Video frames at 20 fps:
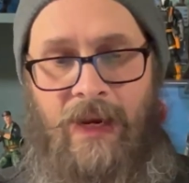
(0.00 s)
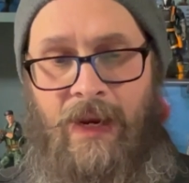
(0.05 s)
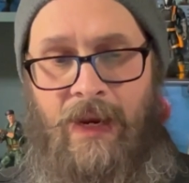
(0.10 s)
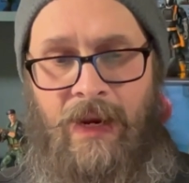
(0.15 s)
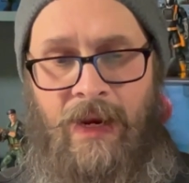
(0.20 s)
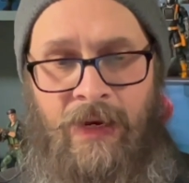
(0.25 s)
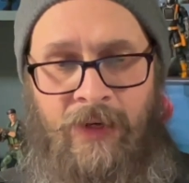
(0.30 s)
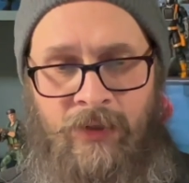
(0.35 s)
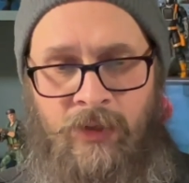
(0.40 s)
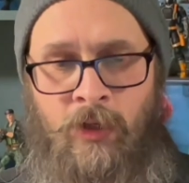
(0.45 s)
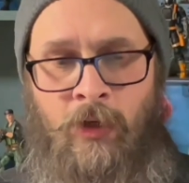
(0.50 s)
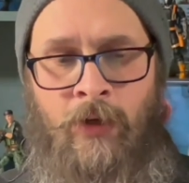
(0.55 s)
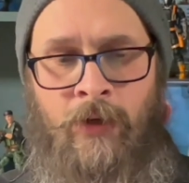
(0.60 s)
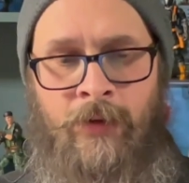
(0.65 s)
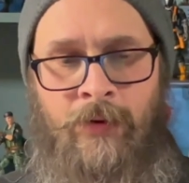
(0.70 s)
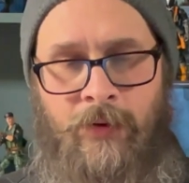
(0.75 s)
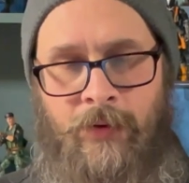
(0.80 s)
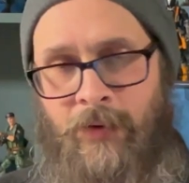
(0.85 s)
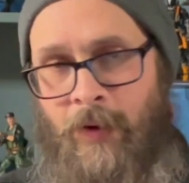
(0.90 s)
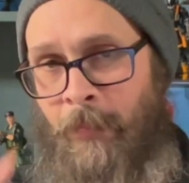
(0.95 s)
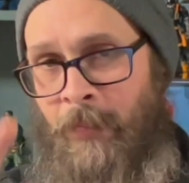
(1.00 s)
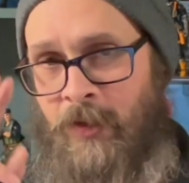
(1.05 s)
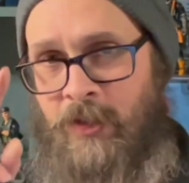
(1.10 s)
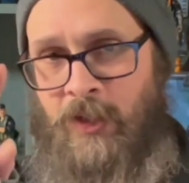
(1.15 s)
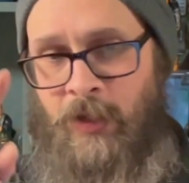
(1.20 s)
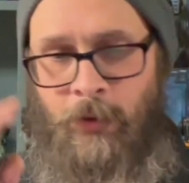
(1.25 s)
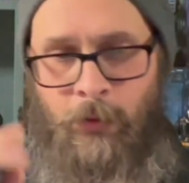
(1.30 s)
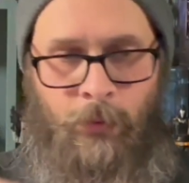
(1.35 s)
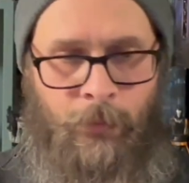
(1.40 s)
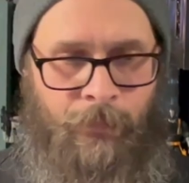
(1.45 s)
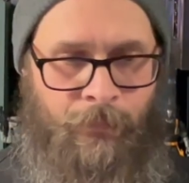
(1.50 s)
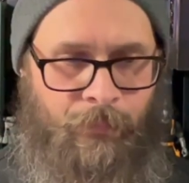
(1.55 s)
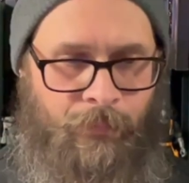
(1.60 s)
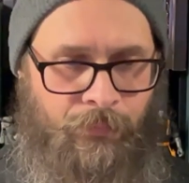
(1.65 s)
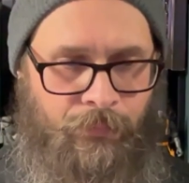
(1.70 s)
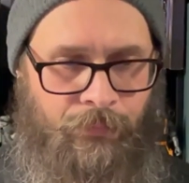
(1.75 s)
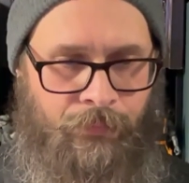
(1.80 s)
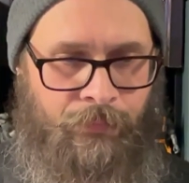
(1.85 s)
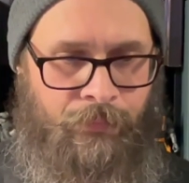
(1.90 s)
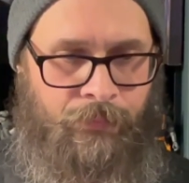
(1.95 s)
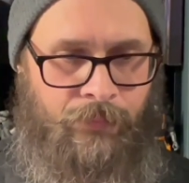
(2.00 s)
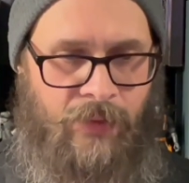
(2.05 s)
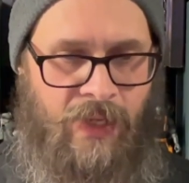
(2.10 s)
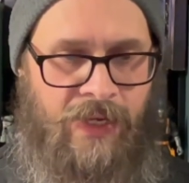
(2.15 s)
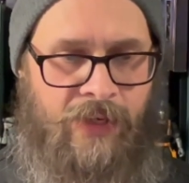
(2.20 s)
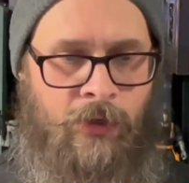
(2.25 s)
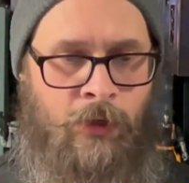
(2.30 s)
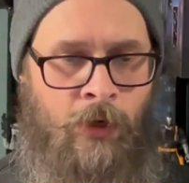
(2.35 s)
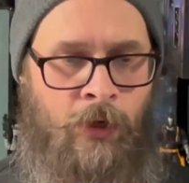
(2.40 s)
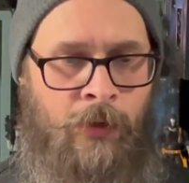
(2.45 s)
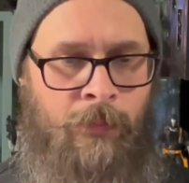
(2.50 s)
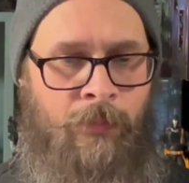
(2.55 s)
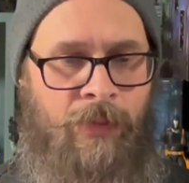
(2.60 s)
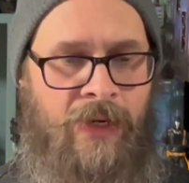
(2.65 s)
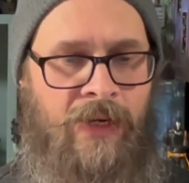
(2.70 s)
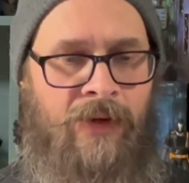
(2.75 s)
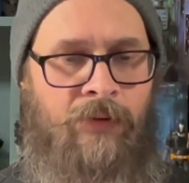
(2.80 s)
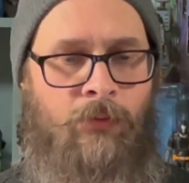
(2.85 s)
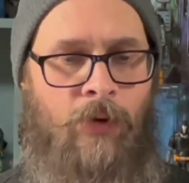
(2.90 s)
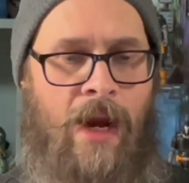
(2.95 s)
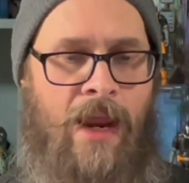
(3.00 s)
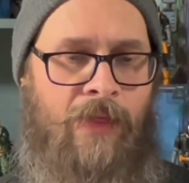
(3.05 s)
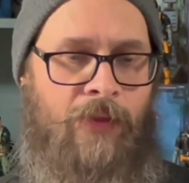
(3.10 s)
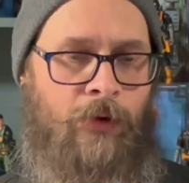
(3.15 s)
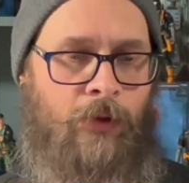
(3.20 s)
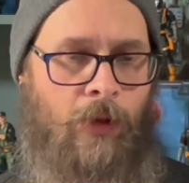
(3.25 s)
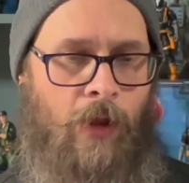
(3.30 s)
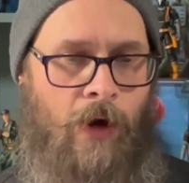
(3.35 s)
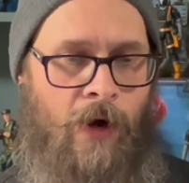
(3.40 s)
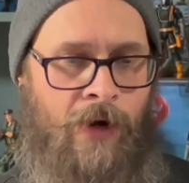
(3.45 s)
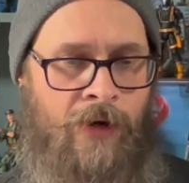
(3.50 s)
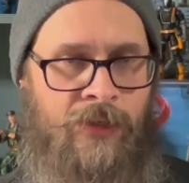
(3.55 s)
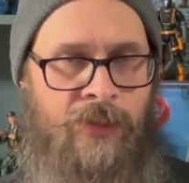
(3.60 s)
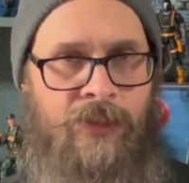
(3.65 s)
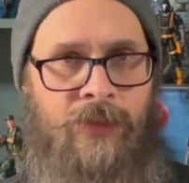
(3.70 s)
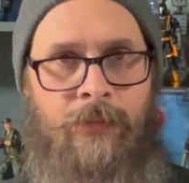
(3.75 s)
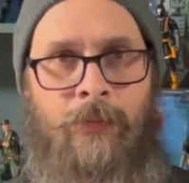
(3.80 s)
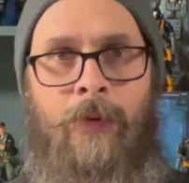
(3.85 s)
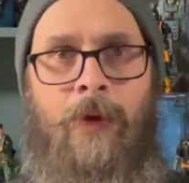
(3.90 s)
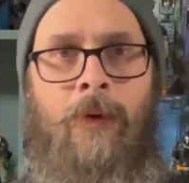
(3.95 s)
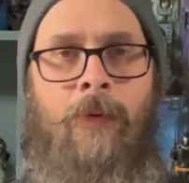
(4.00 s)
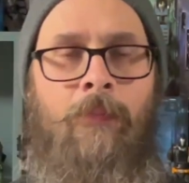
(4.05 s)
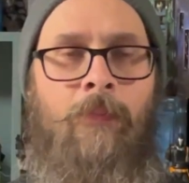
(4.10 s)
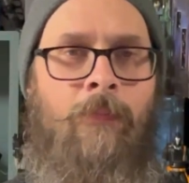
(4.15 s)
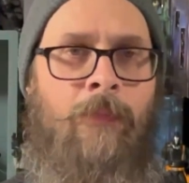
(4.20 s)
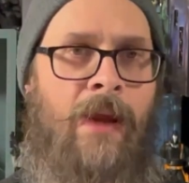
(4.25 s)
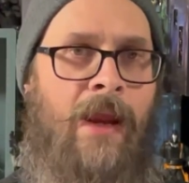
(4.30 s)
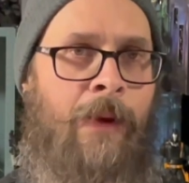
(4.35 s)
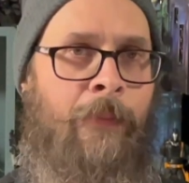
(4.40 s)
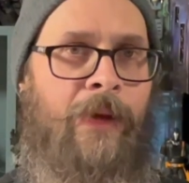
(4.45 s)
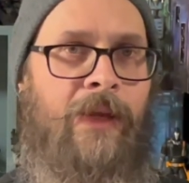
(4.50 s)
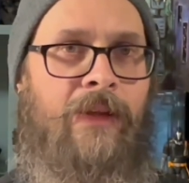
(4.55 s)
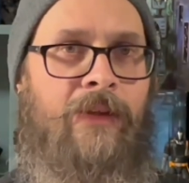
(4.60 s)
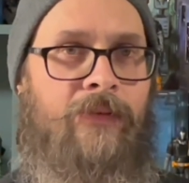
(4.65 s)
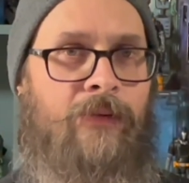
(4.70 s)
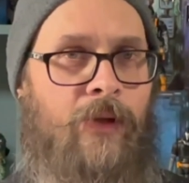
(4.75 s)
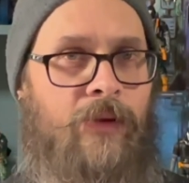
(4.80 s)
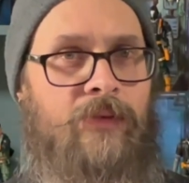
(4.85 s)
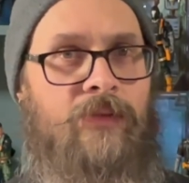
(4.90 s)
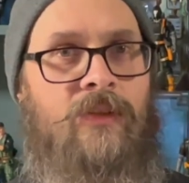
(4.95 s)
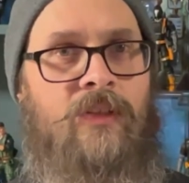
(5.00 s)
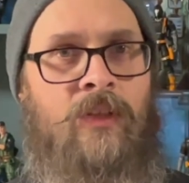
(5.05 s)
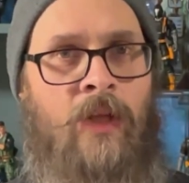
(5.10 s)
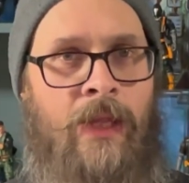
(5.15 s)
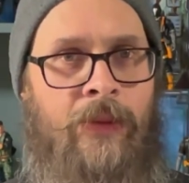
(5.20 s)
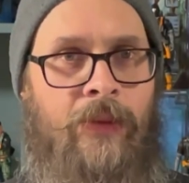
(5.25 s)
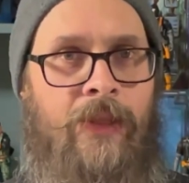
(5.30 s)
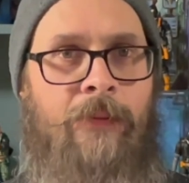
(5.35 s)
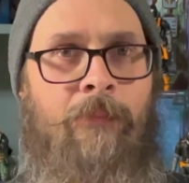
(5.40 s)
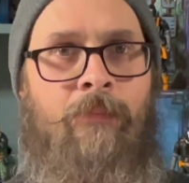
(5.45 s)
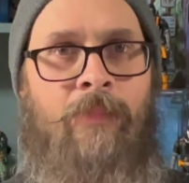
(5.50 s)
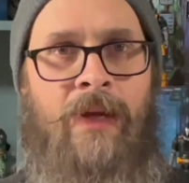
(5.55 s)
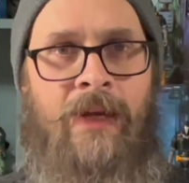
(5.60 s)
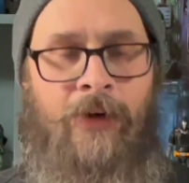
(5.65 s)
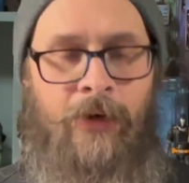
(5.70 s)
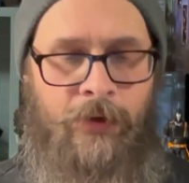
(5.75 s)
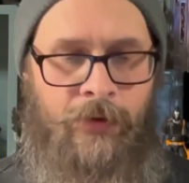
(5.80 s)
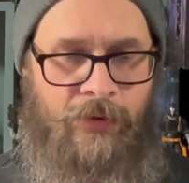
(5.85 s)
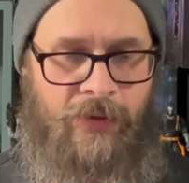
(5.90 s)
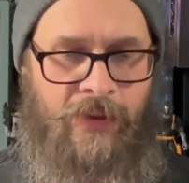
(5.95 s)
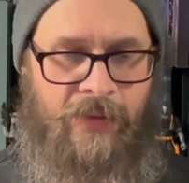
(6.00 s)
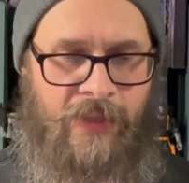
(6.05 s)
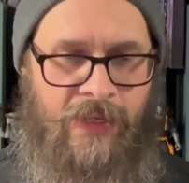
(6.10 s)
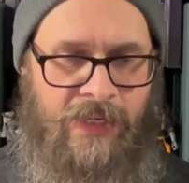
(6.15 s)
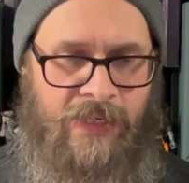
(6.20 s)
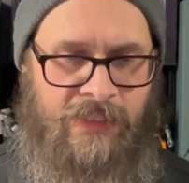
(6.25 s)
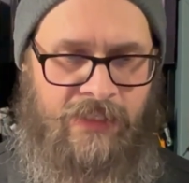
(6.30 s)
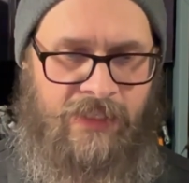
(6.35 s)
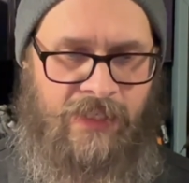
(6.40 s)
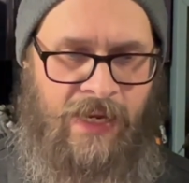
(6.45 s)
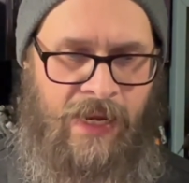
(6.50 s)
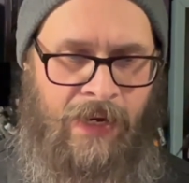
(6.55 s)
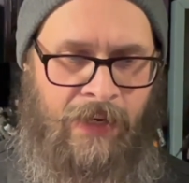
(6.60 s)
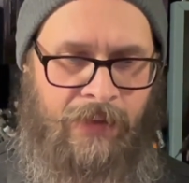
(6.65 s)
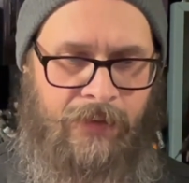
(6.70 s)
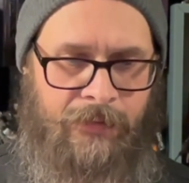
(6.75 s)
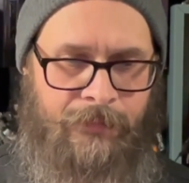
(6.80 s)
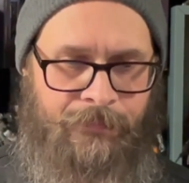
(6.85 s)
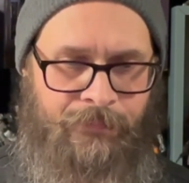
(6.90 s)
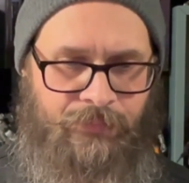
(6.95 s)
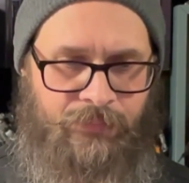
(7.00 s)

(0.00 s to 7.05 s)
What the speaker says: It could, number 2, it could be rather large, maybe slightly bigger than the His tank,